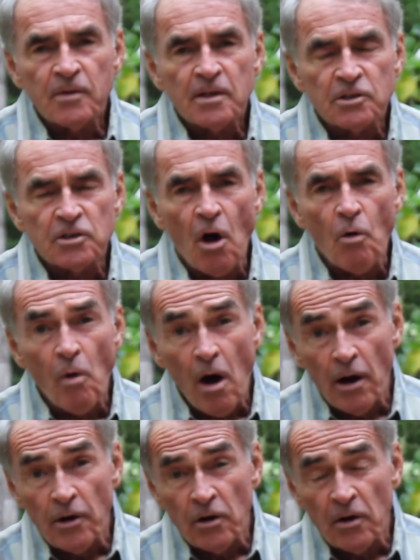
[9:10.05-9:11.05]
Salt
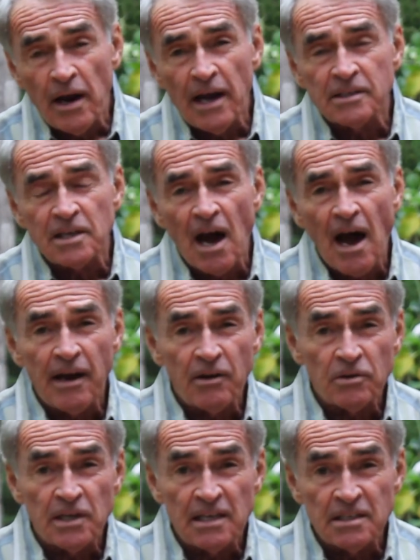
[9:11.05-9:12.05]
water has a higher
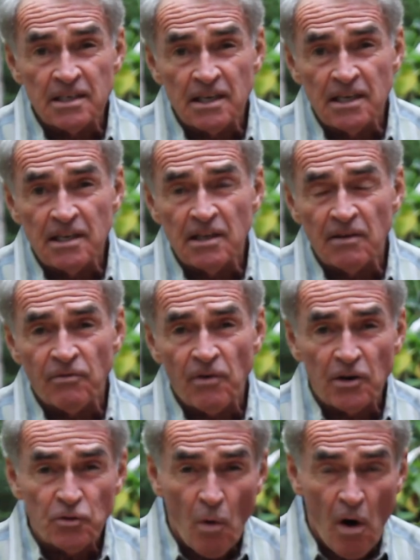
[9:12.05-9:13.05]
density than
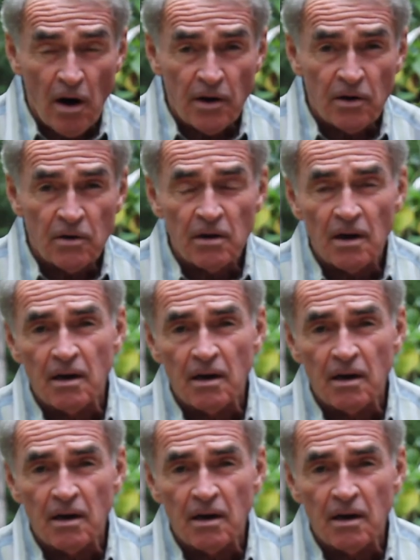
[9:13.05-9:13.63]
fresh water,